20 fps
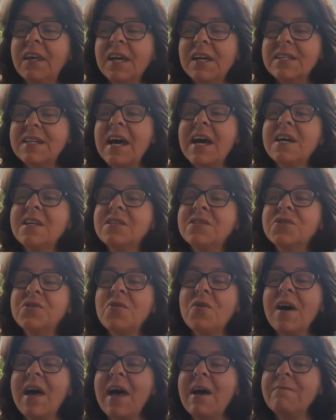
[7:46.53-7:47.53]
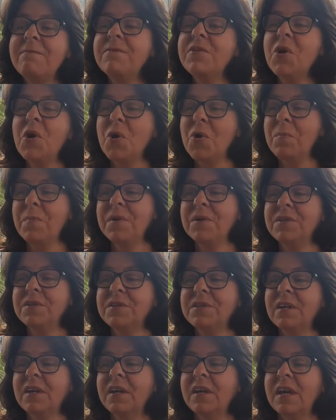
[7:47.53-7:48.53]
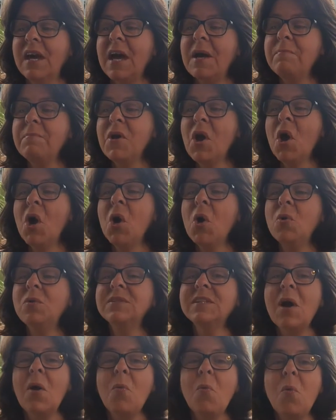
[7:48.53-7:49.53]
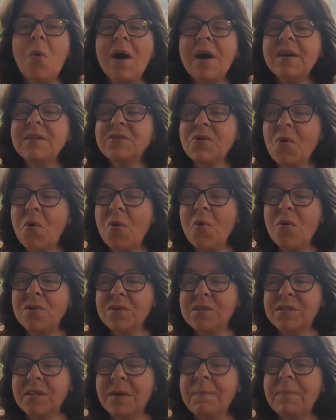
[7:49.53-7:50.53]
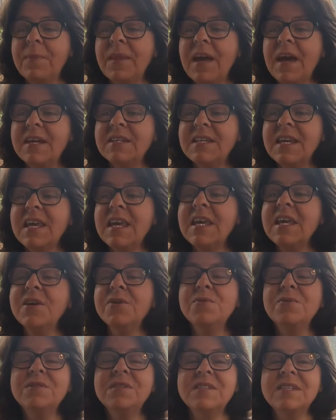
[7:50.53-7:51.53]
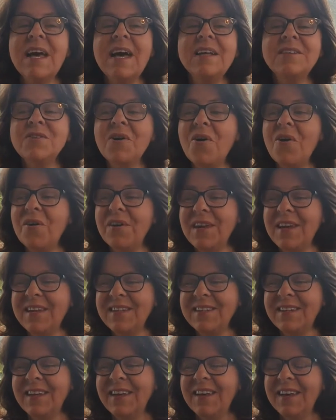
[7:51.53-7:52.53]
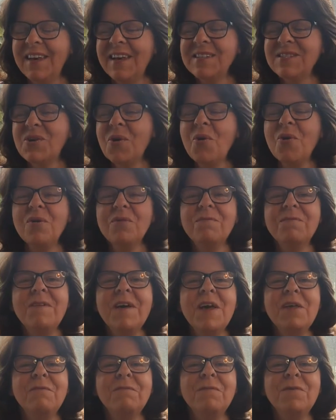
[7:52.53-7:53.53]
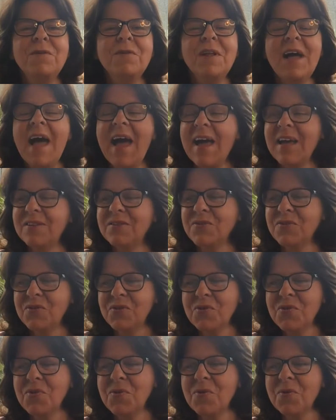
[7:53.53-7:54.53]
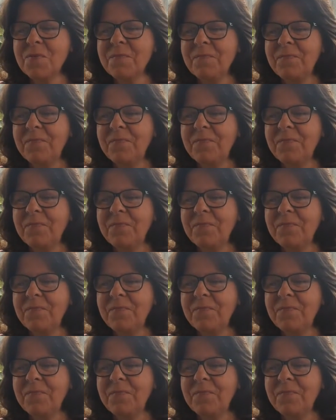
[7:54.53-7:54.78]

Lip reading: "And I saw heaven opened, and behold a white horse, and he who sat on it is called Faithful and True,